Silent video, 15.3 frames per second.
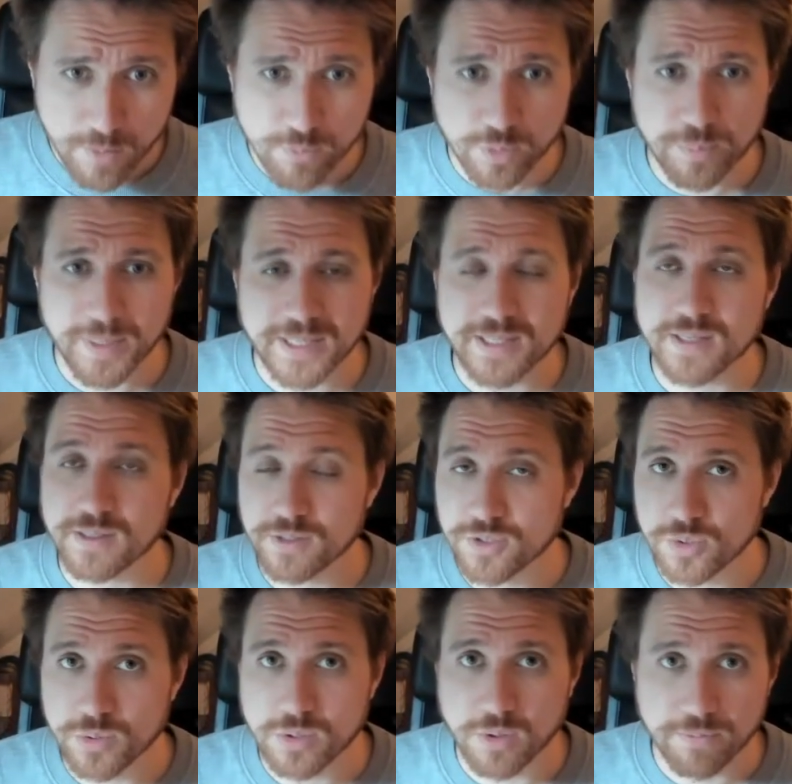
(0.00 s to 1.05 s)
will make that
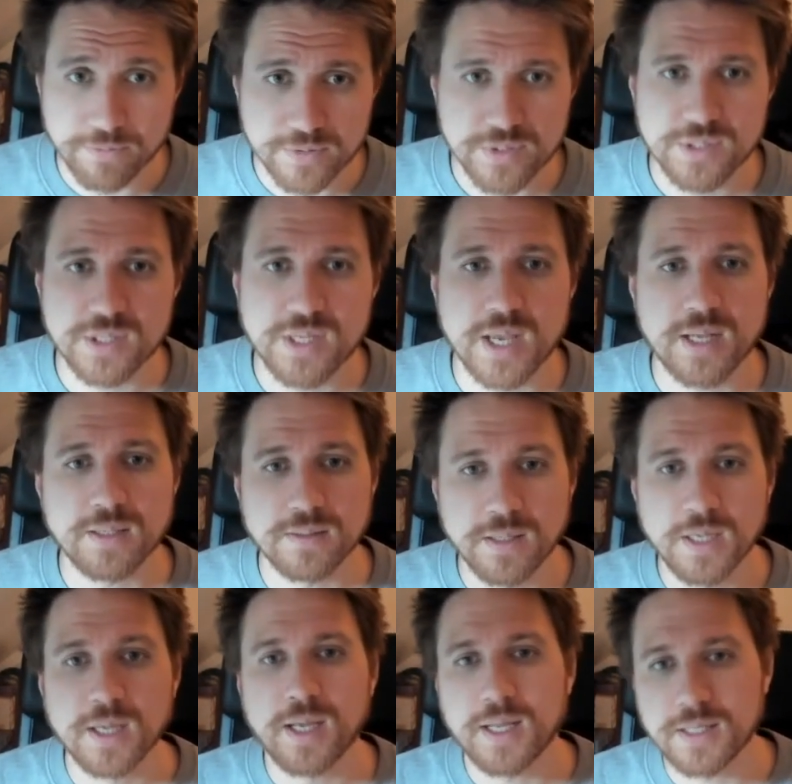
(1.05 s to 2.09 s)
Exude Confidence 10,
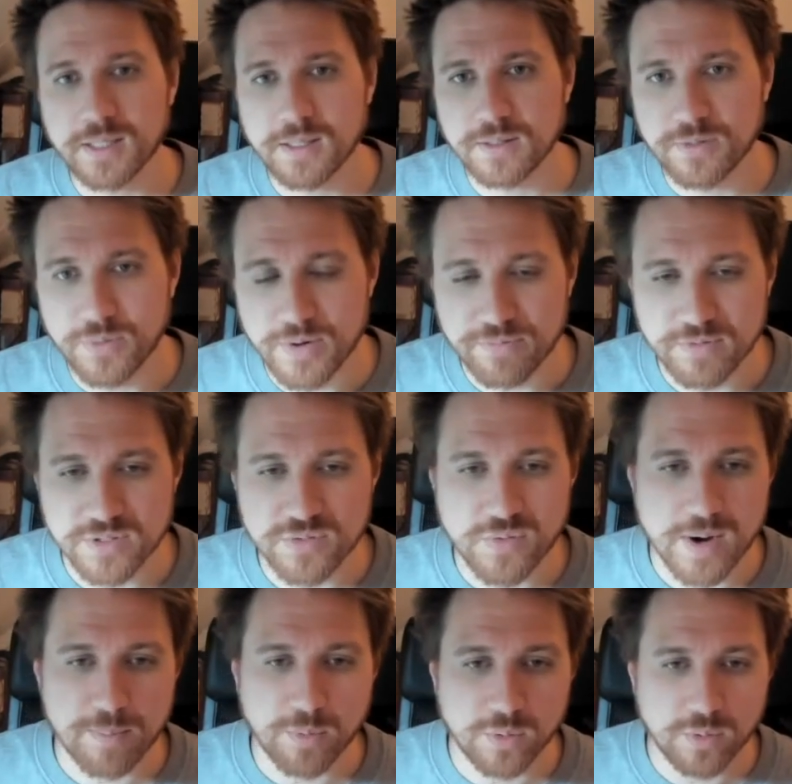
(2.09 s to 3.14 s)
and then the Ravenous
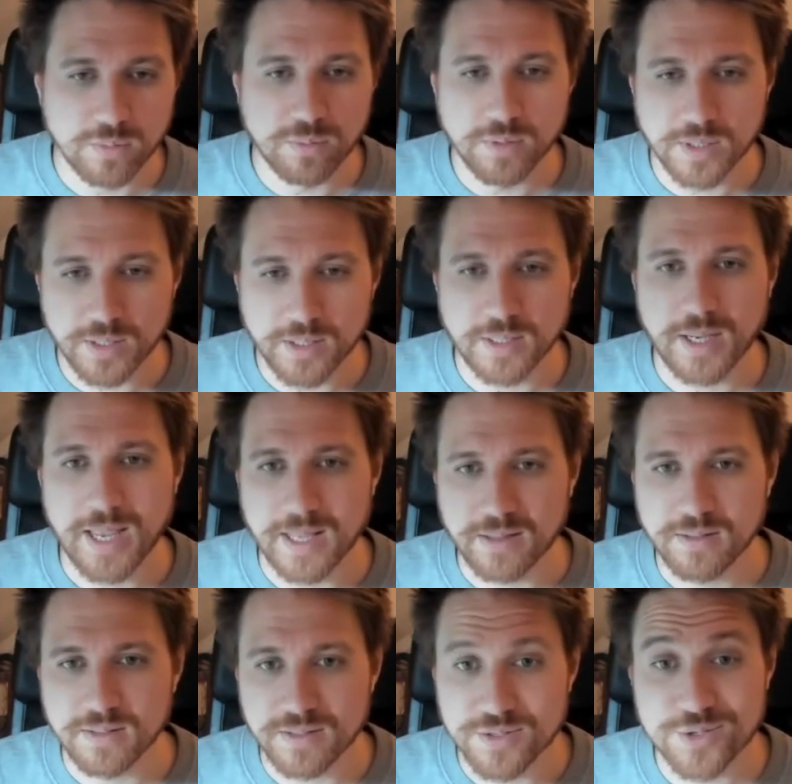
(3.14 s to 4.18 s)
Rebel
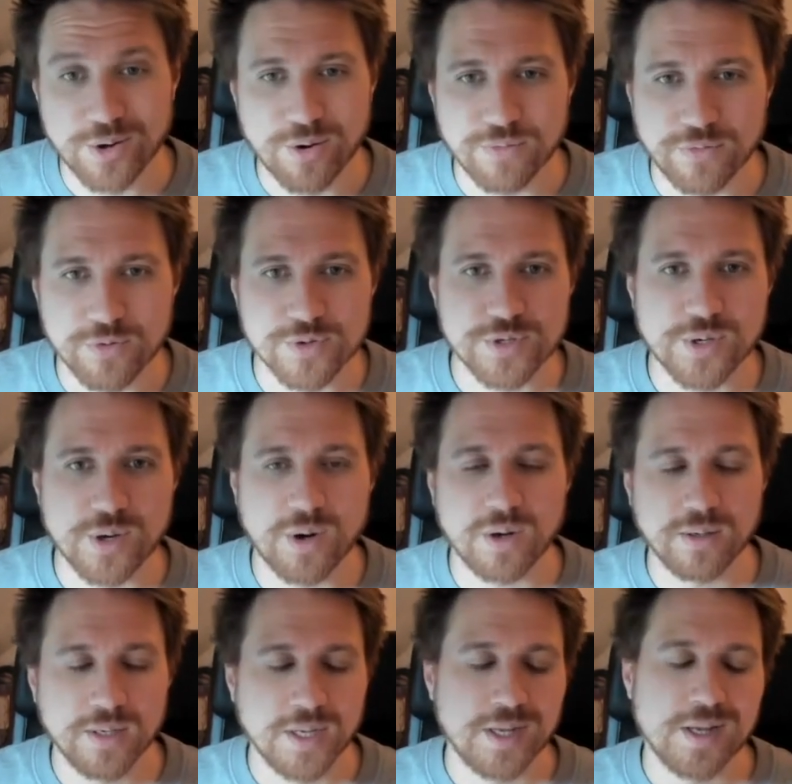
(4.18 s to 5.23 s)
and the Scar for
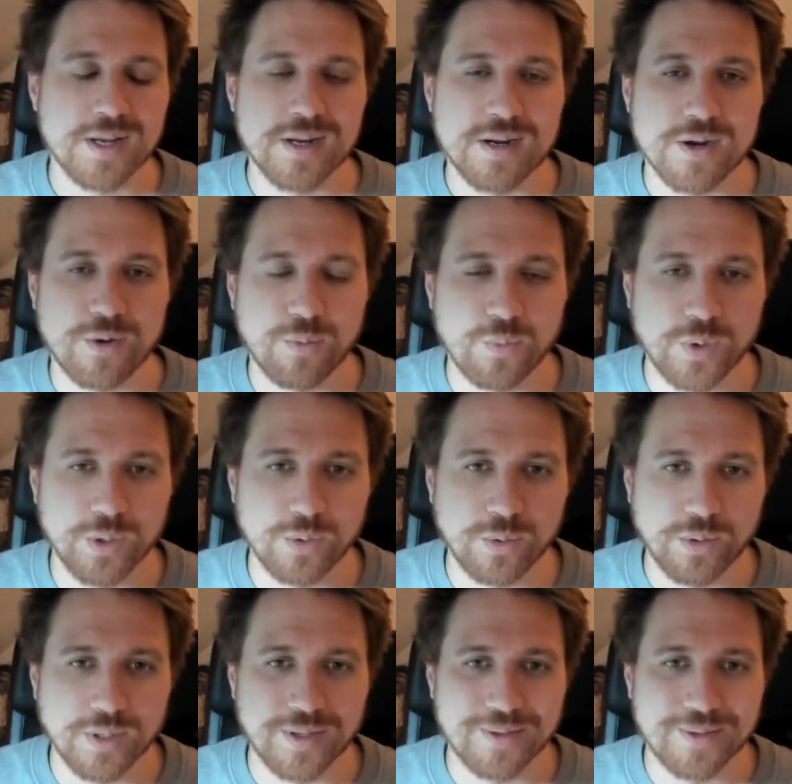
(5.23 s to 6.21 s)
Scar will